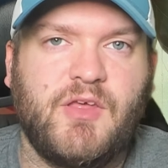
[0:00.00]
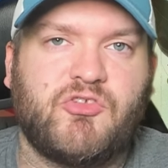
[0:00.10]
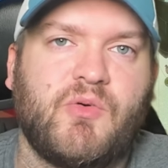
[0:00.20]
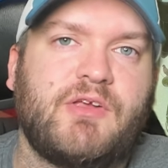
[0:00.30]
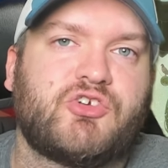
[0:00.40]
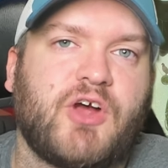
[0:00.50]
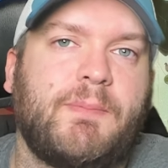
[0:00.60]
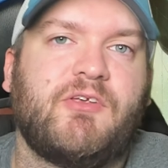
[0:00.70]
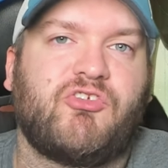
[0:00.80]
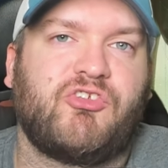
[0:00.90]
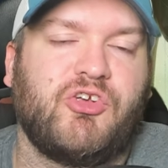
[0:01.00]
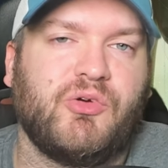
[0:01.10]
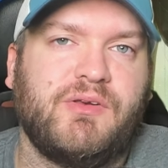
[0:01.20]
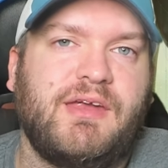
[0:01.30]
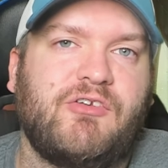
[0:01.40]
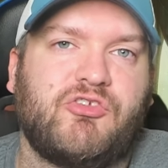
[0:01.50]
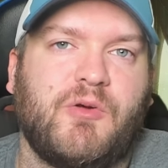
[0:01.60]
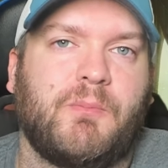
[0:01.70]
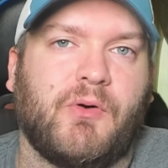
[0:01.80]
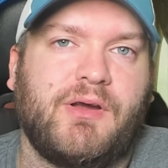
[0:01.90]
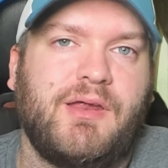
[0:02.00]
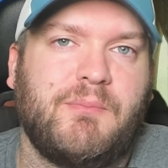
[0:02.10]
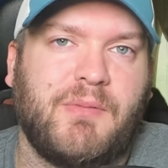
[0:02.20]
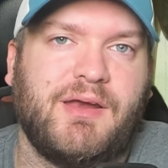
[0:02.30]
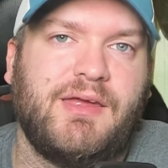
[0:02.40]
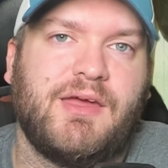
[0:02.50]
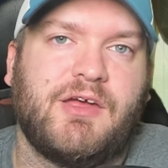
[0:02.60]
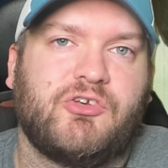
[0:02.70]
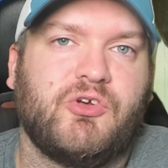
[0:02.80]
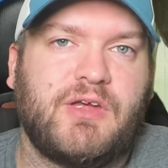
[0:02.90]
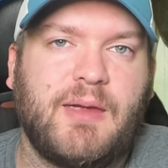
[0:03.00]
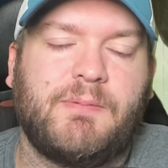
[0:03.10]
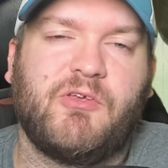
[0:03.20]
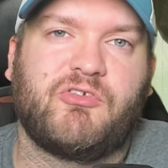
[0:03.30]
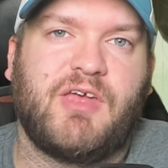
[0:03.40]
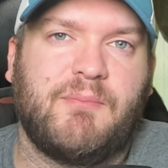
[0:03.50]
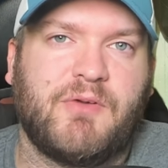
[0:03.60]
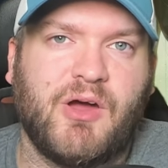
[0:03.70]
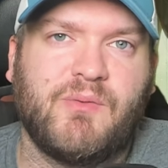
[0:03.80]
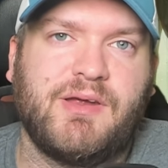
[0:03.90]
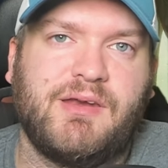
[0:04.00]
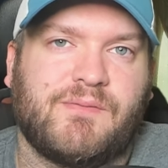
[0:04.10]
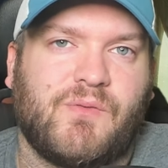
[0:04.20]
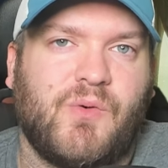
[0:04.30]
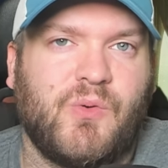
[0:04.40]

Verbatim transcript: So Intrepid still needs to bring in money to keep this game going,